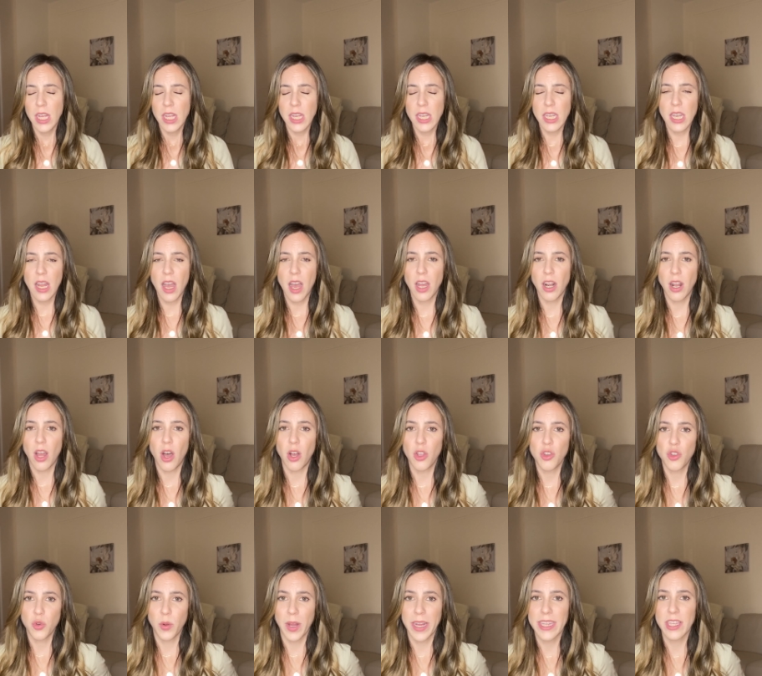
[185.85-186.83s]
Not all
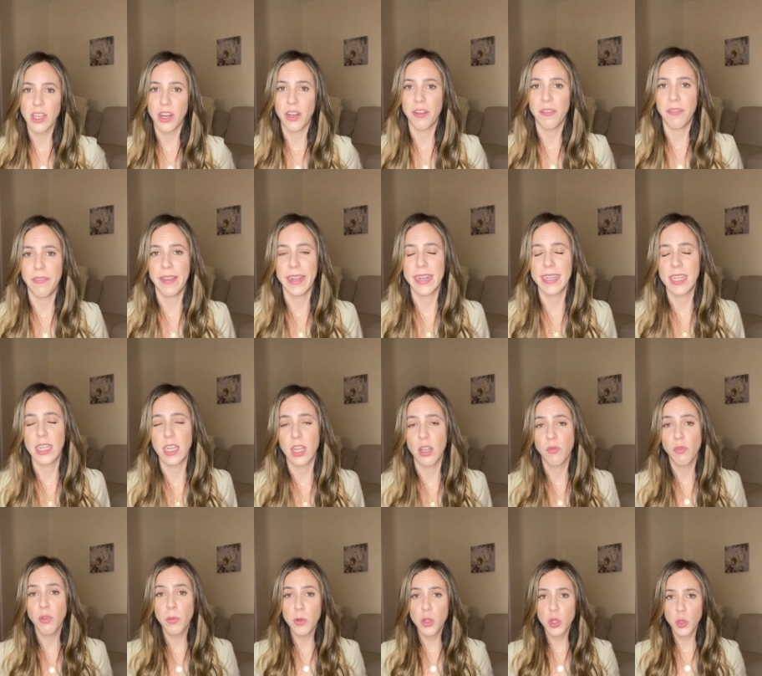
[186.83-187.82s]
joints are affected in
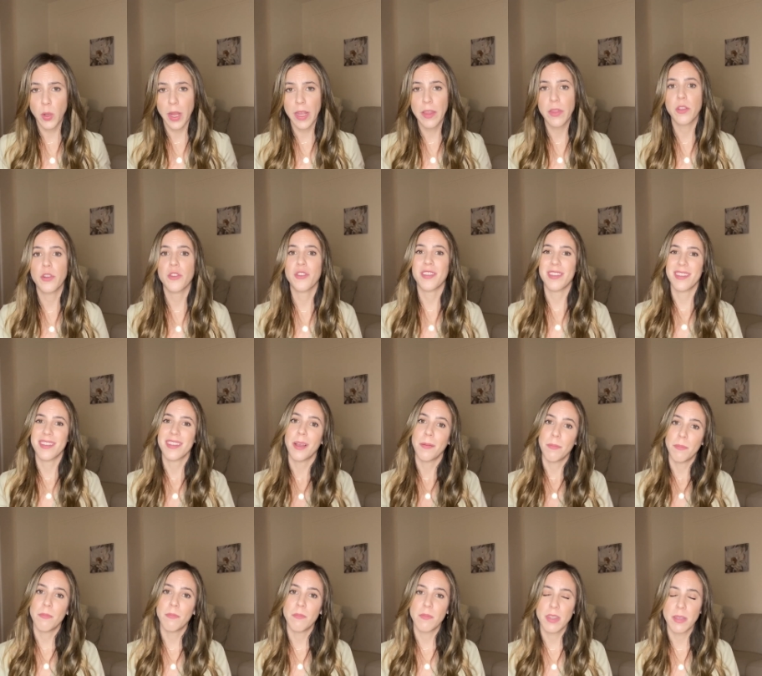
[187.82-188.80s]
rheumatoid. There's
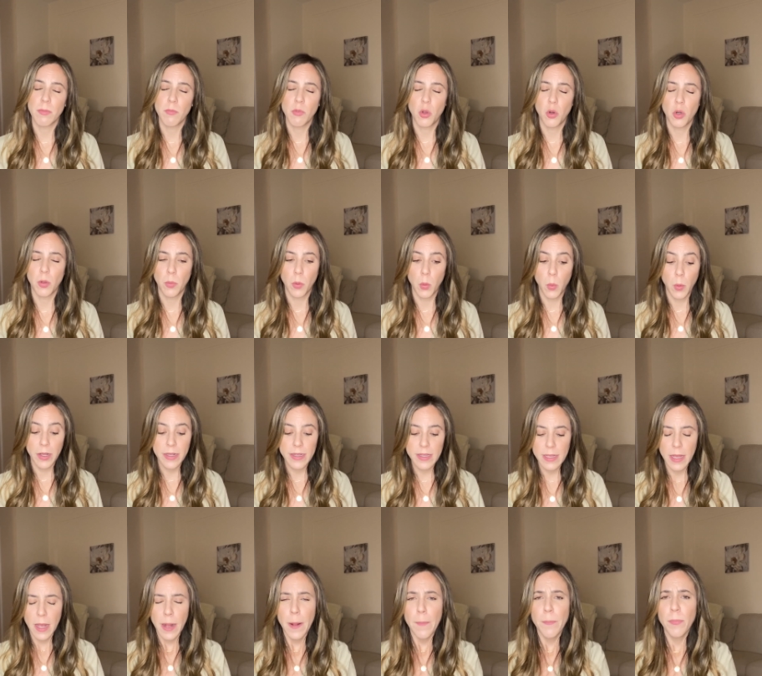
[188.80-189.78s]
some, some notable ones.